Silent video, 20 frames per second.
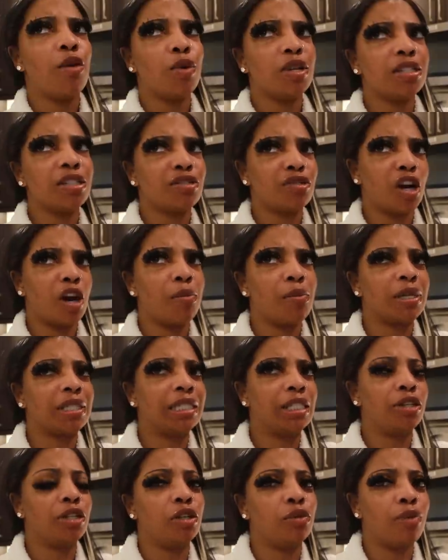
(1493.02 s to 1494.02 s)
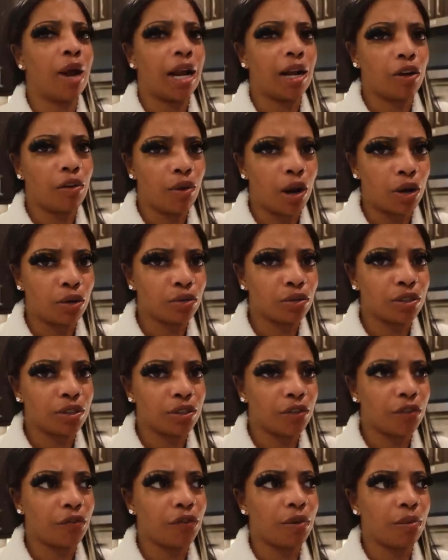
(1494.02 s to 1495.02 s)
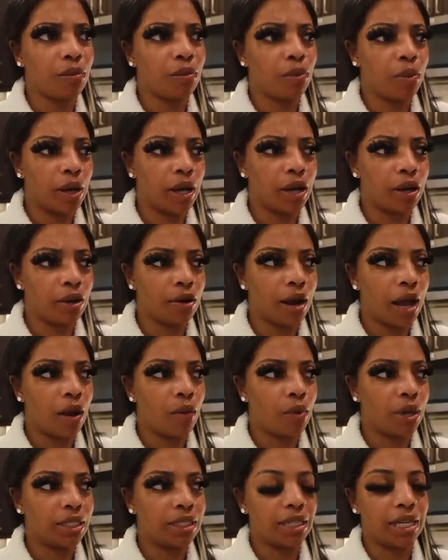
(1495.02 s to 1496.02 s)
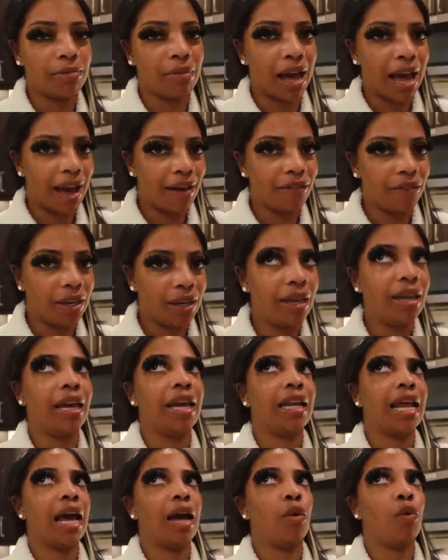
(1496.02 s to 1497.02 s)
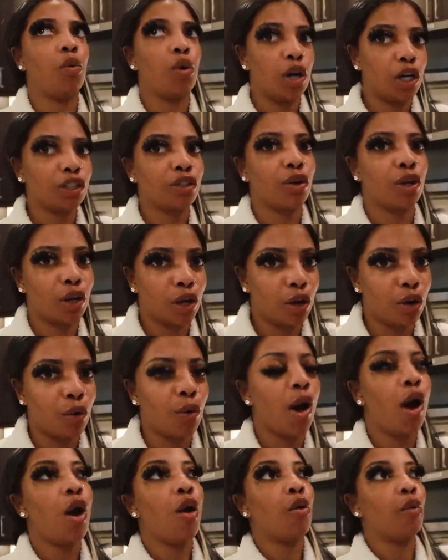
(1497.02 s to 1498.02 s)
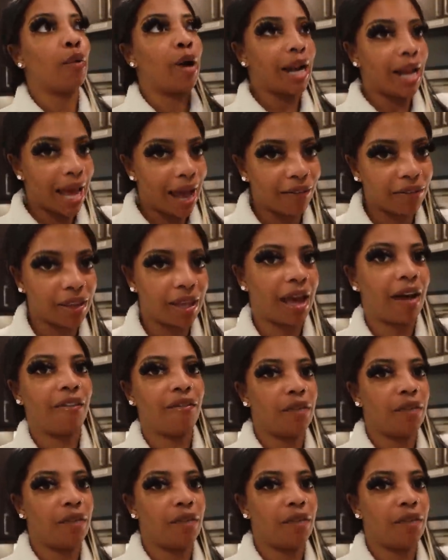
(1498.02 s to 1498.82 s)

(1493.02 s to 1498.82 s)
it was a Starbucks literally right across from where I went to get my I V, and I was gonna go right after I